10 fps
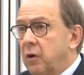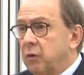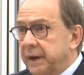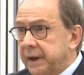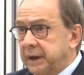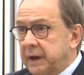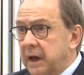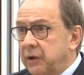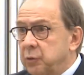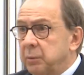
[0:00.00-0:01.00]
of an
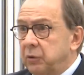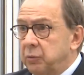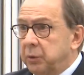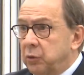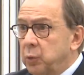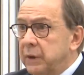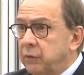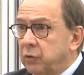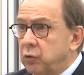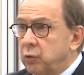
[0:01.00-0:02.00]
engagement between
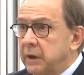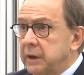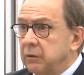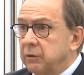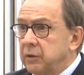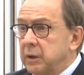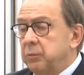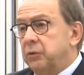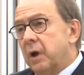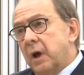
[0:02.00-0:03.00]
the two legal
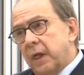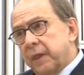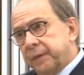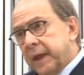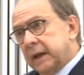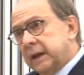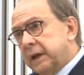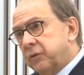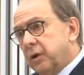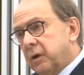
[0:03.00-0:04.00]
teams that that
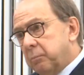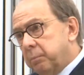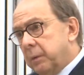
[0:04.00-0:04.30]
letter,